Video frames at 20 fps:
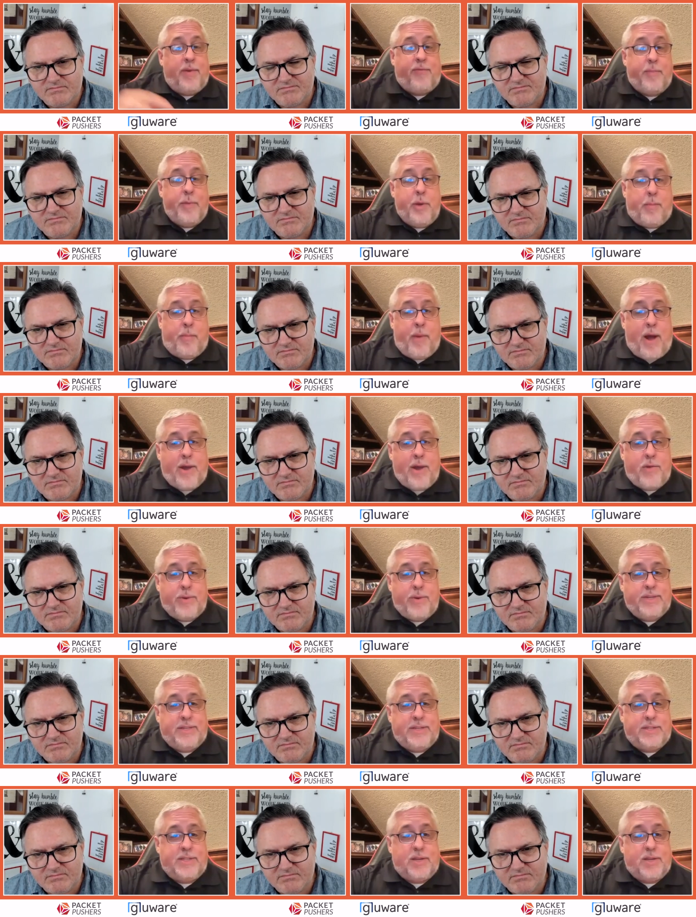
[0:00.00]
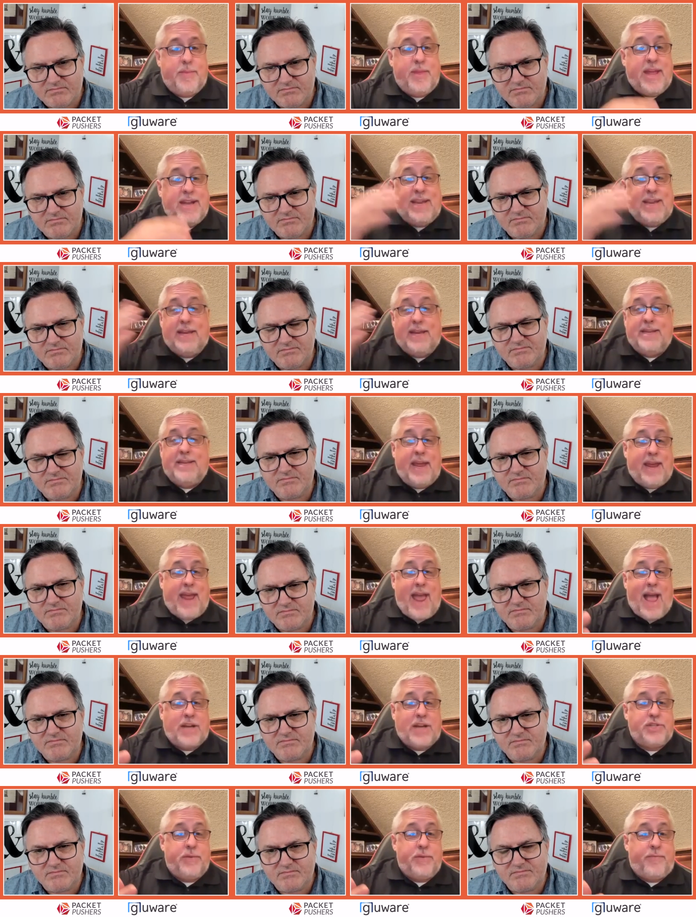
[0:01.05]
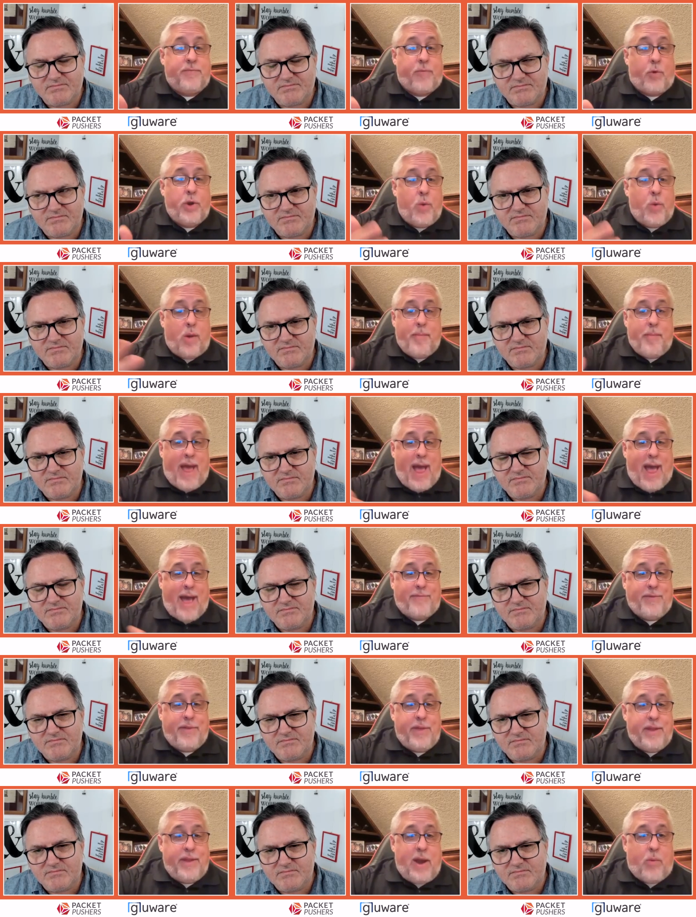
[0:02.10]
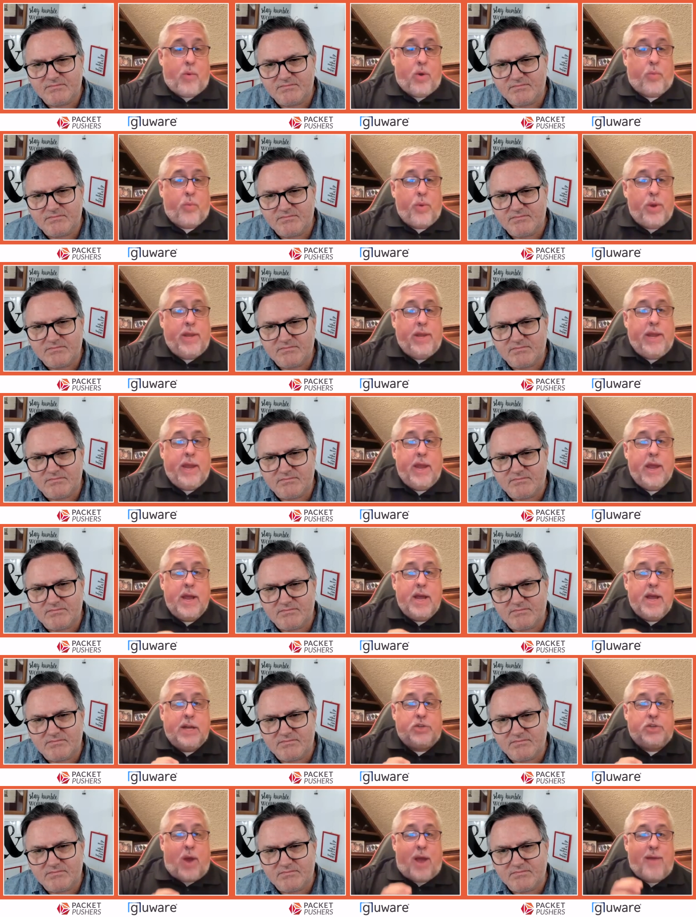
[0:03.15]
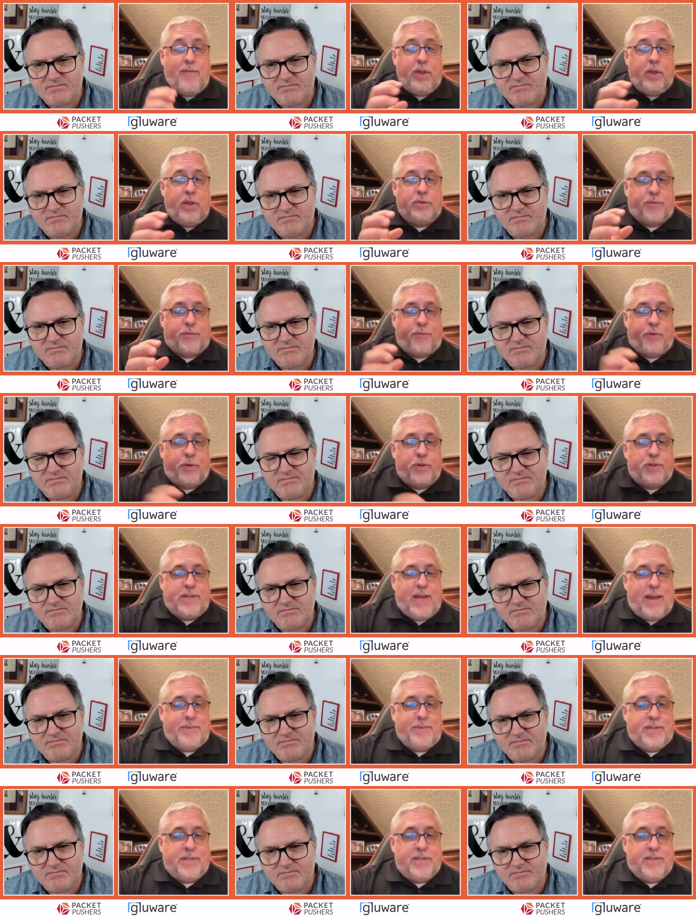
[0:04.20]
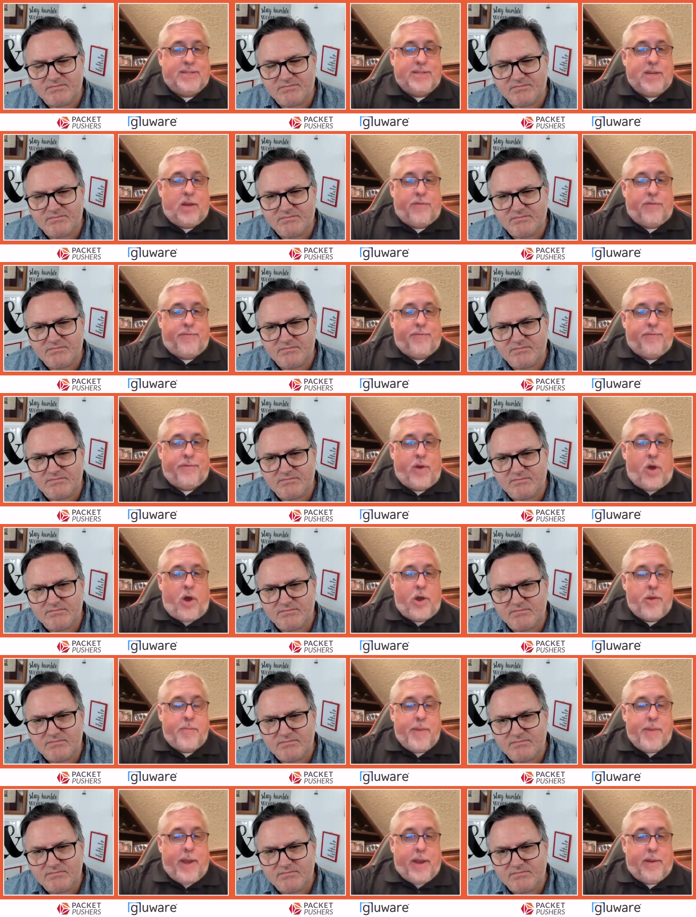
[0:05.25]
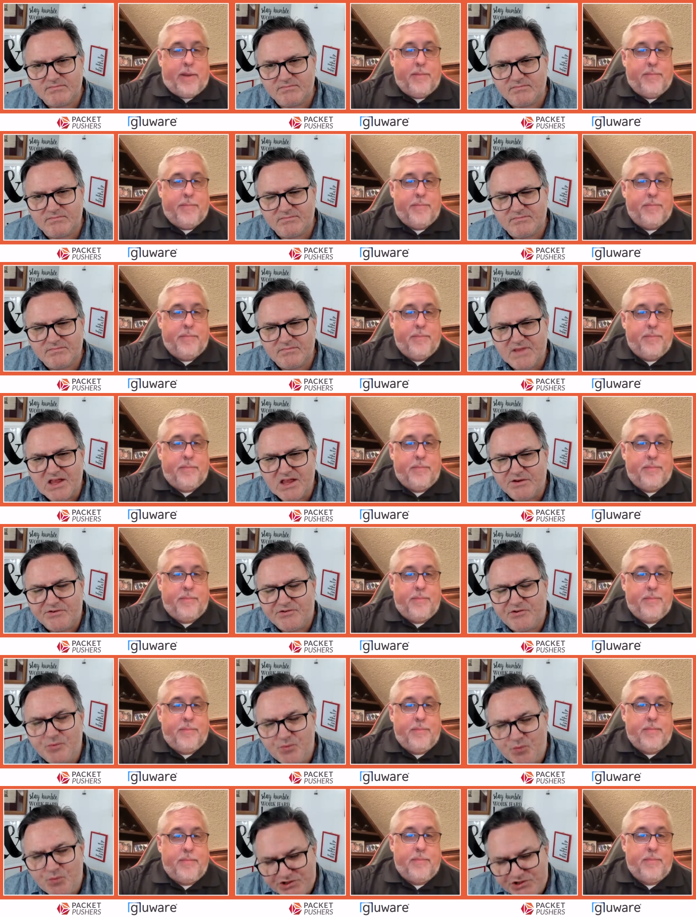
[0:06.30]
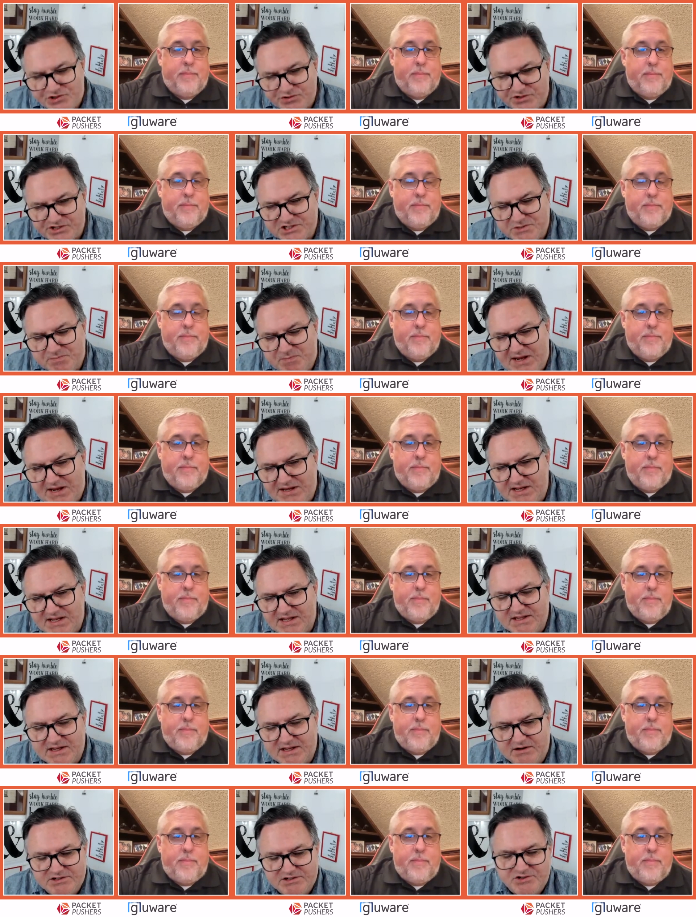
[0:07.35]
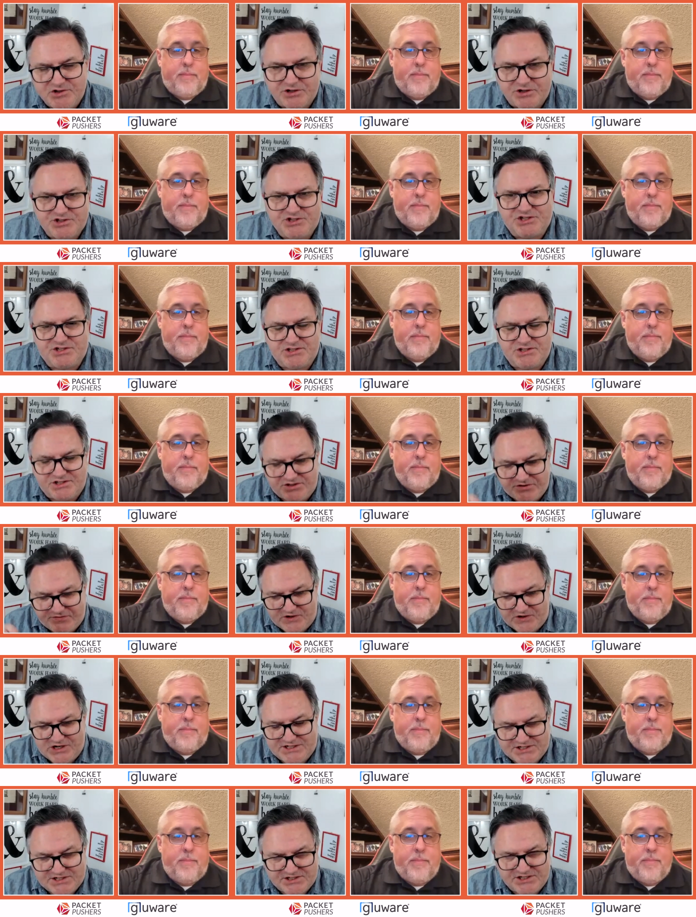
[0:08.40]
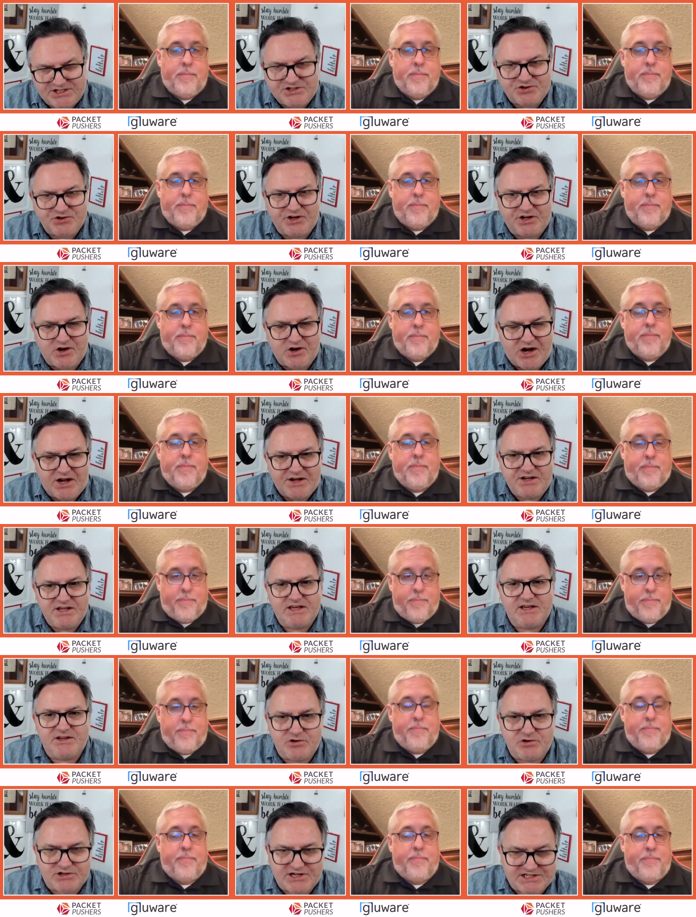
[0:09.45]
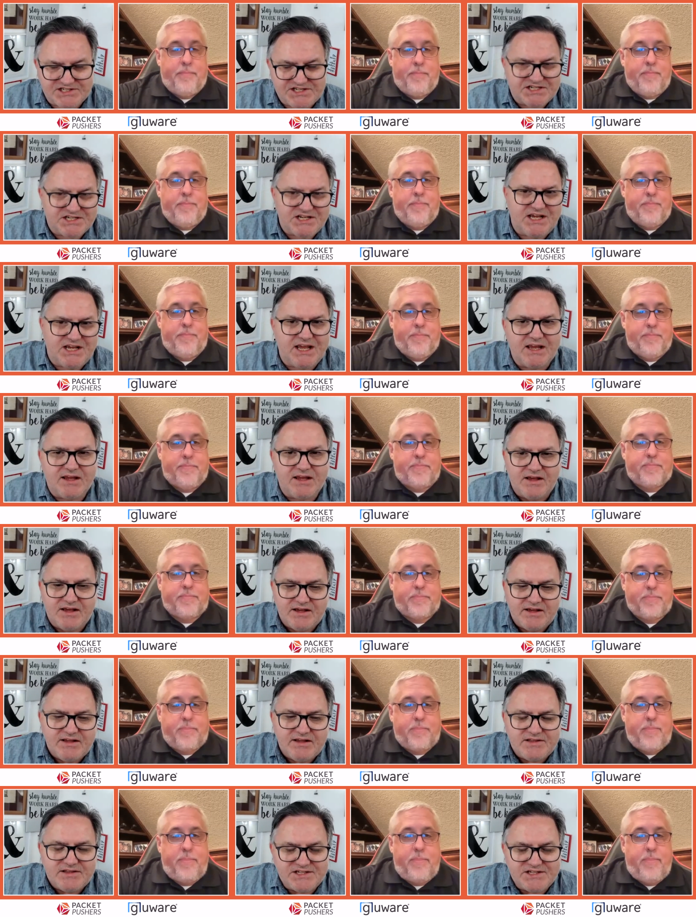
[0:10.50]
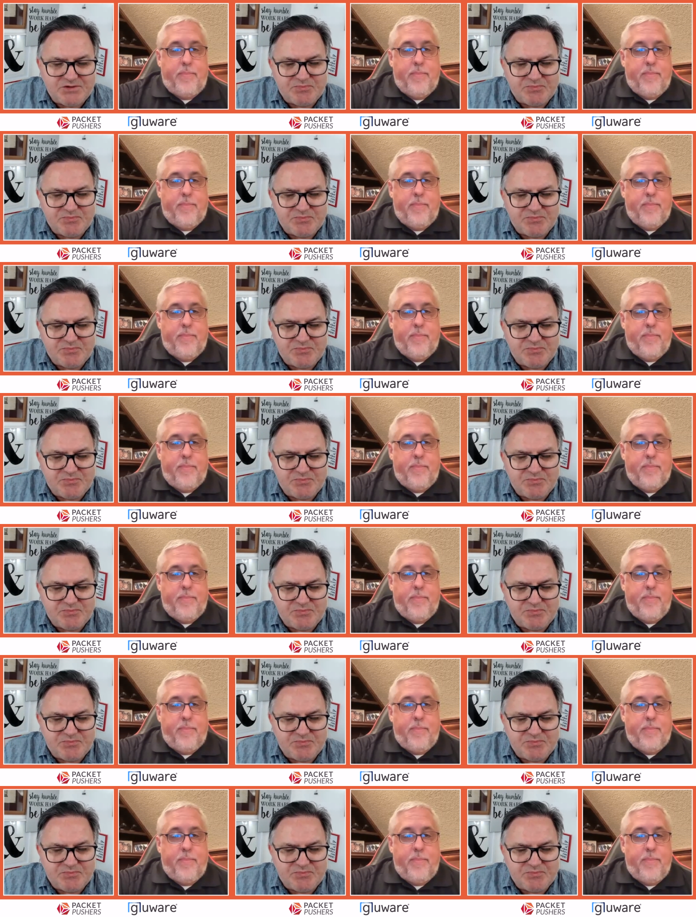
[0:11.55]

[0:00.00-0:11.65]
Speaker 1: from your monitoring system and they can take action for you on behalf of the network really driving those first steps into self
Speaker 2: automating so what you're expanding there is not just the device centric idea you're actually saying there's a